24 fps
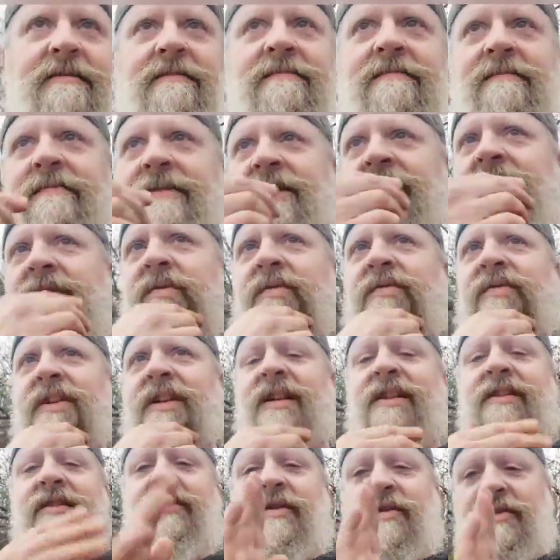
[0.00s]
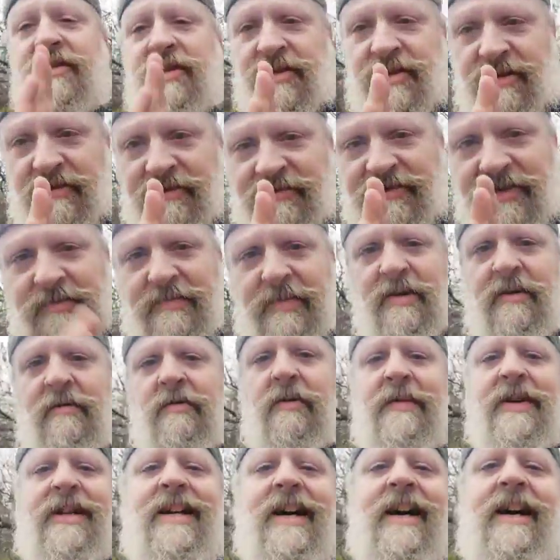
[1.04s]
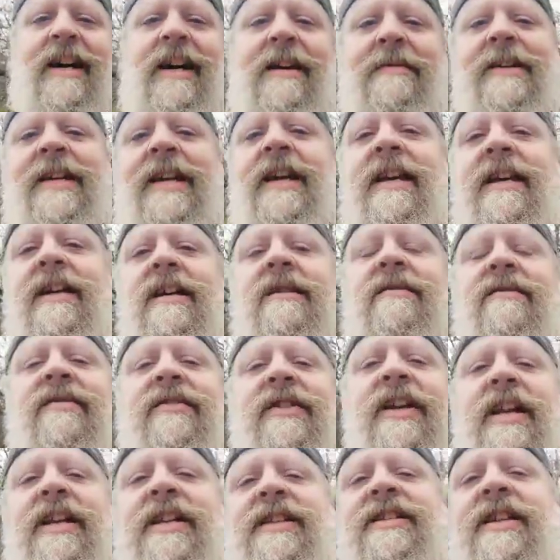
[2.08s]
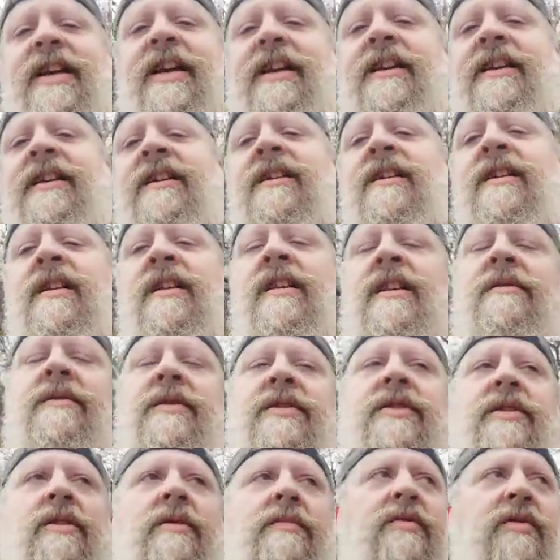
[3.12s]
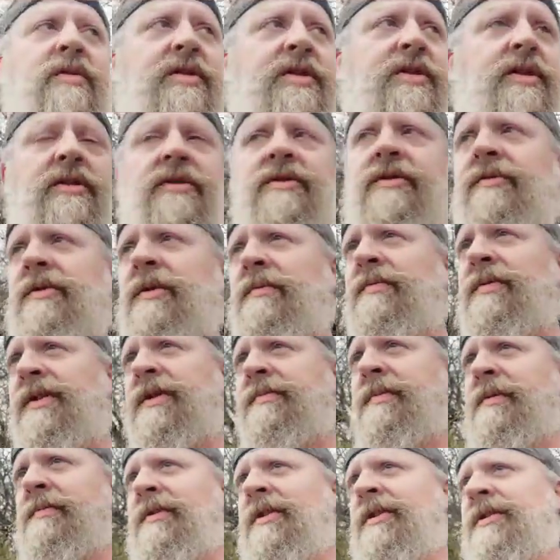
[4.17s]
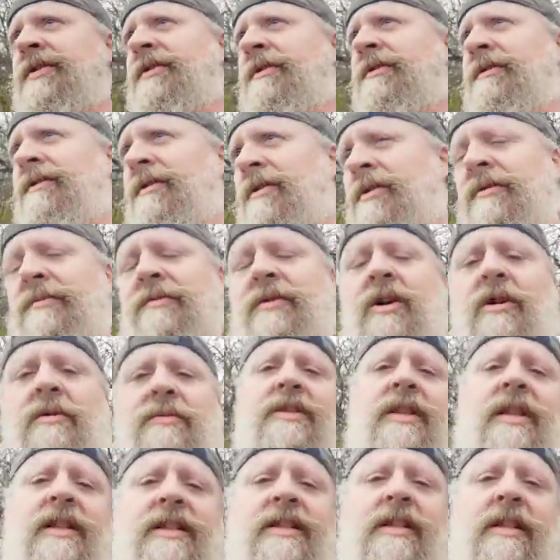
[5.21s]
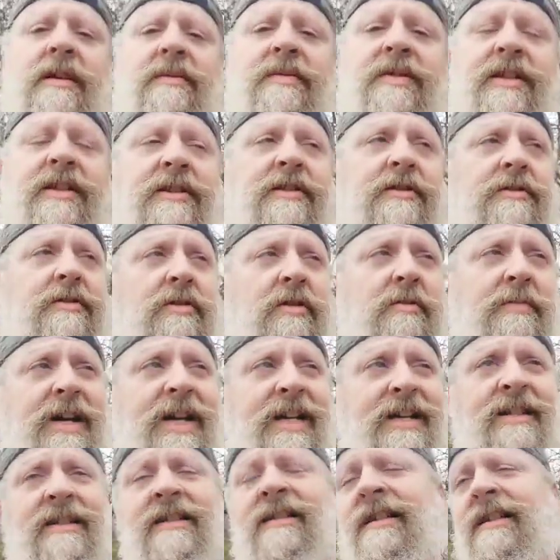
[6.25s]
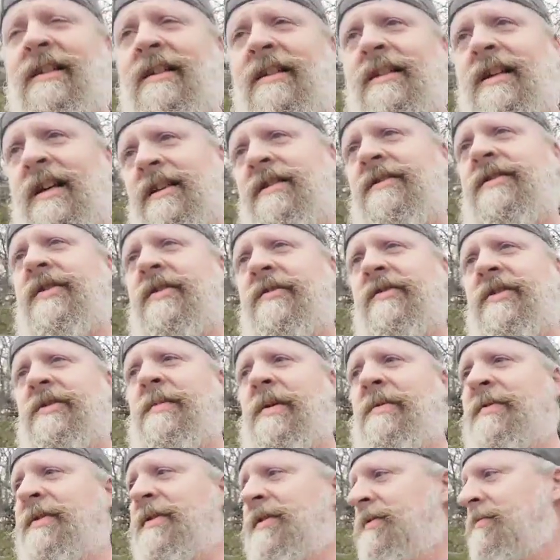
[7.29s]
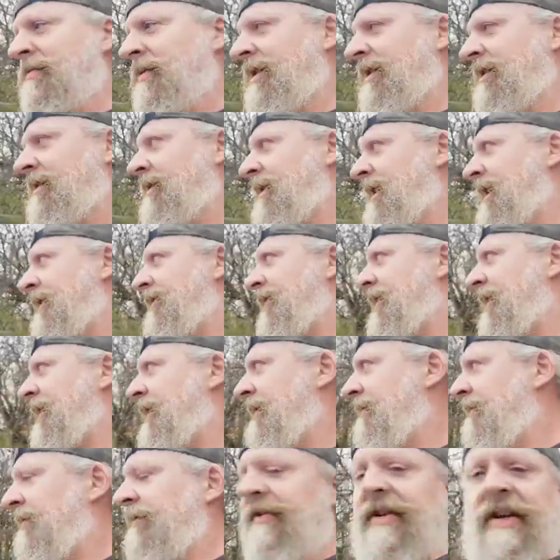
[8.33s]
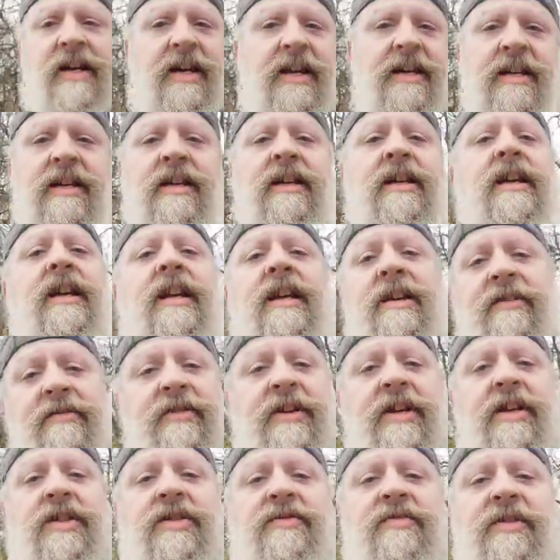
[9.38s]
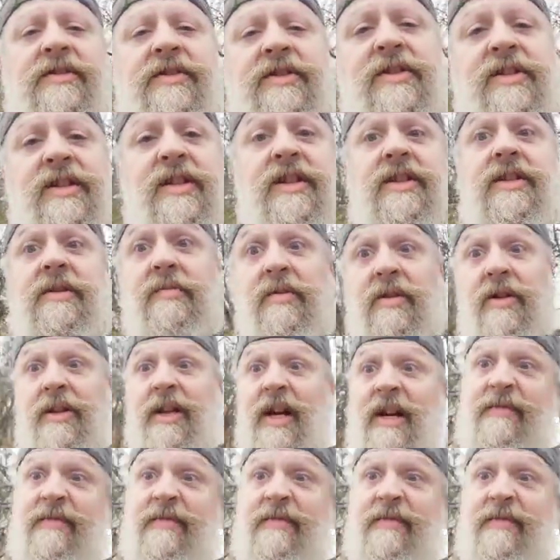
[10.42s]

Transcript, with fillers: least we forget 13 servicemen and women died at a gate, called Afghanistan. Only 200 poor souls, three plus people lost arms, legs, and limbs. Things don't go back. A lot of the service members as well. Every day, never forget. And never forget his fault this is deploy knife